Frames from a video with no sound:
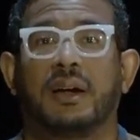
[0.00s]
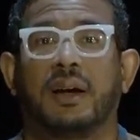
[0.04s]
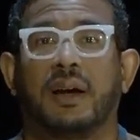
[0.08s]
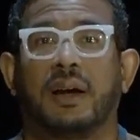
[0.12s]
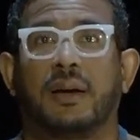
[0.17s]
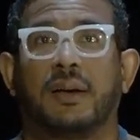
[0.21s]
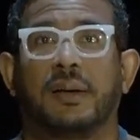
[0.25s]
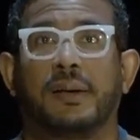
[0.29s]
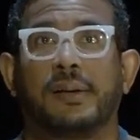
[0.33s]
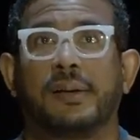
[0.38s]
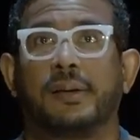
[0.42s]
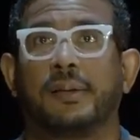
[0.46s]

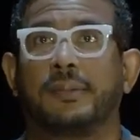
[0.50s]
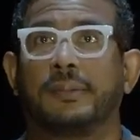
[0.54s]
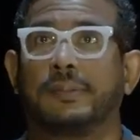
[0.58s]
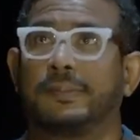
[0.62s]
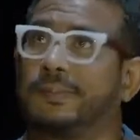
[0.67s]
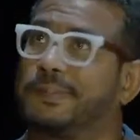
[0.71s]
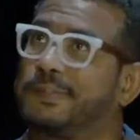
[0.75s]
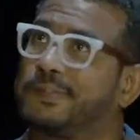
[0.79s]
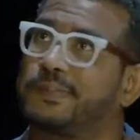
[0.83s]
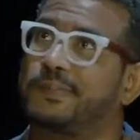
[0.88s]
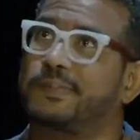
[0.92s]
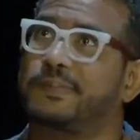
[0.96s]

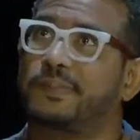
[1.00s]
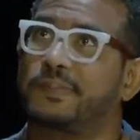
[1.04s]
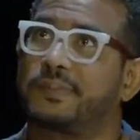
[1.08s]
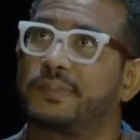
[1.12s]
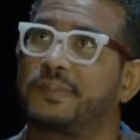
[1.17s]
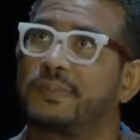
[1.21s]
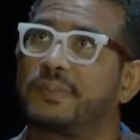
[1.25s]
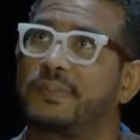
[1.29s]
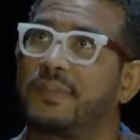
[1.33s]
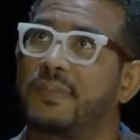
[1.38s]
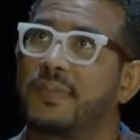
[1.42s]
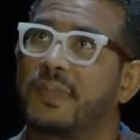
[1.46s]

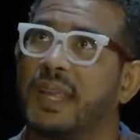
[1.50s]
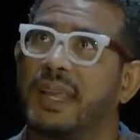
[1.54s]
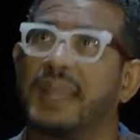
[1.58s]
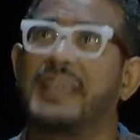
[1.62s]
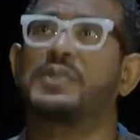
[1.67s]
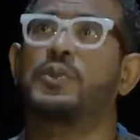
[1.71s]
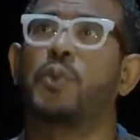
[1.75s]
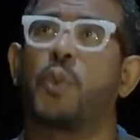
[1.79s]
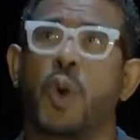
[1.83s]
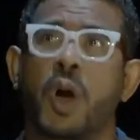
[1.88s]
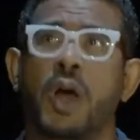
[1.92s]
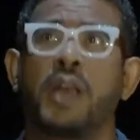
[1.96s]

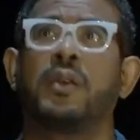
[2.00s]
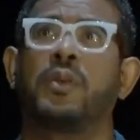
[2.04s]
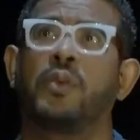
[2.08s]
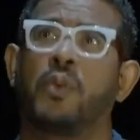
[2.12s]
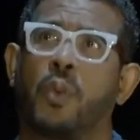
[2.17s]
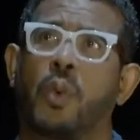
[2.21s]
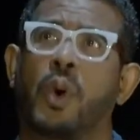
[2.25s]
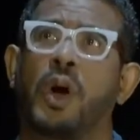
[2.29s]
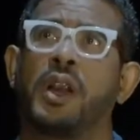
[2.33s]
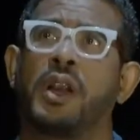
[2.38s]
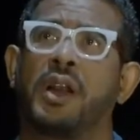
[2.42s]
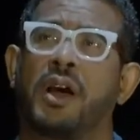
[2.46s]
There's
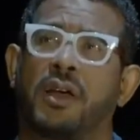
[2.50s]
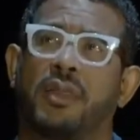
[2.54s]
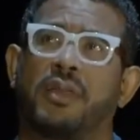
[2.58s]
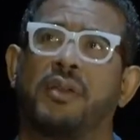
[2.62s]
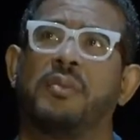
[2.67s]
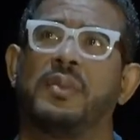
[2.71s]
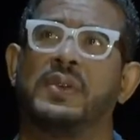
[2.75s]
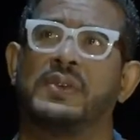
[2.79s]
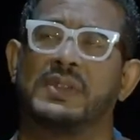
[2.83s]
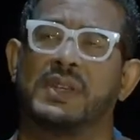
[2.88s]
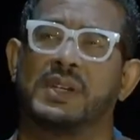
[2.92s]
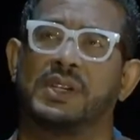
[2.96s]
one other
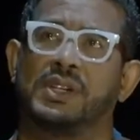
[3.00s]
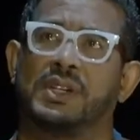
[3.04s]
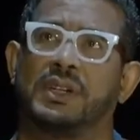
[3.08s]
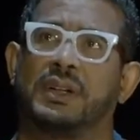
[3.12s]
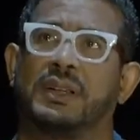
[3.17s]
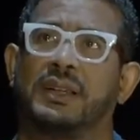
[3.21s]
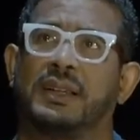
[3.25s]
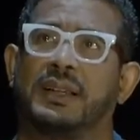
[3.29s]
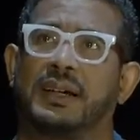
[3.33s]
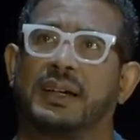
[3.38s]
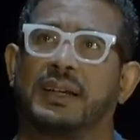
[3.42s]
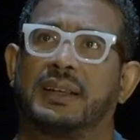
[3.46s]

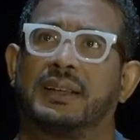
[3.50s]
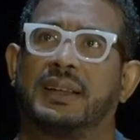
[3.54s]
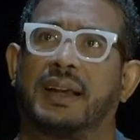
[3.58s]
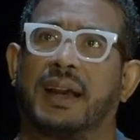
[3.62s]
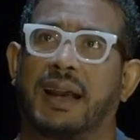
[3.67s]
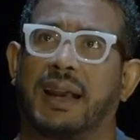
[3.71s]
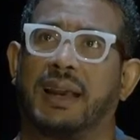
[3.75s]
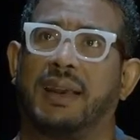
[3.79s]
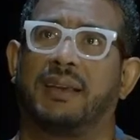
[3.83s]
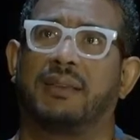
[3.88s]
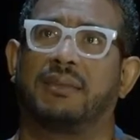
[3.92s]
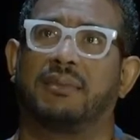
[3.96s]
musician that
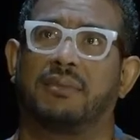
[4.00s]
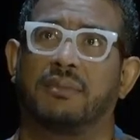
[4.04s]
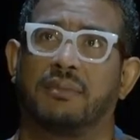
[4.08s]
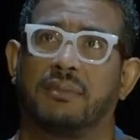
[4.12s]
I